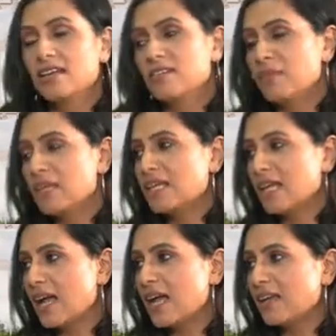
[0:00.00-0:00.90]
He's an
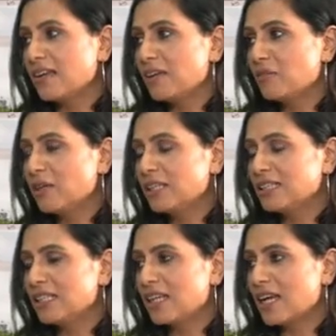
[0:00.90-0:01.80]
amazing guy,
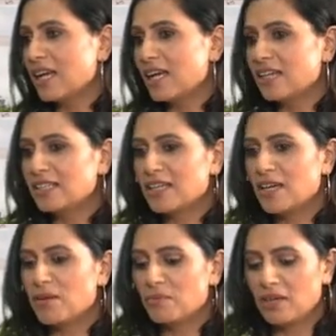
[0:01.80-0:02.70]
amazing,
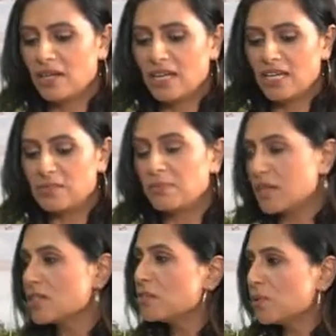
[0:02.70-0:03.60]
and his
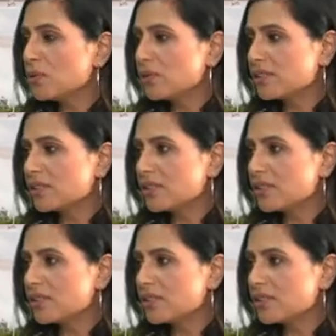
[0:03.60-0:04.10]
principles,